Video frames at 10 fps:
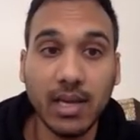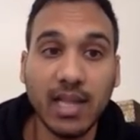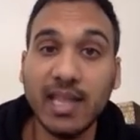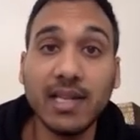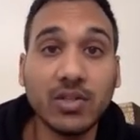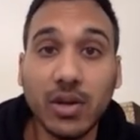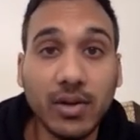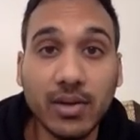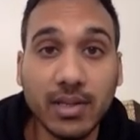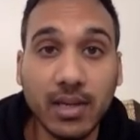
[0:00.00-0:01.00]
then it's not a
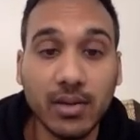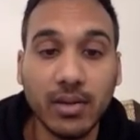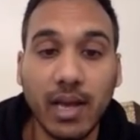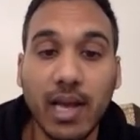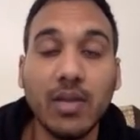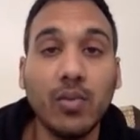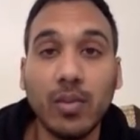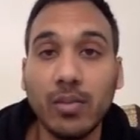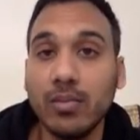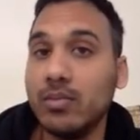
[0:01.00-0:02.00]
good deal, and
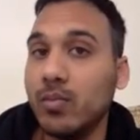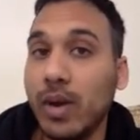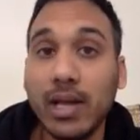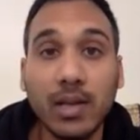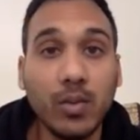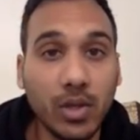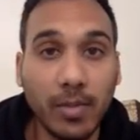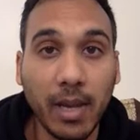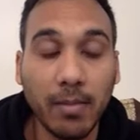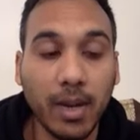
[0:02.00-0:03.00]
rarely will you
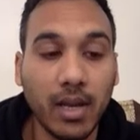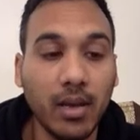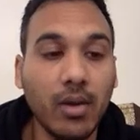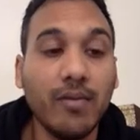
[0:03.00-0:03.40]
make money.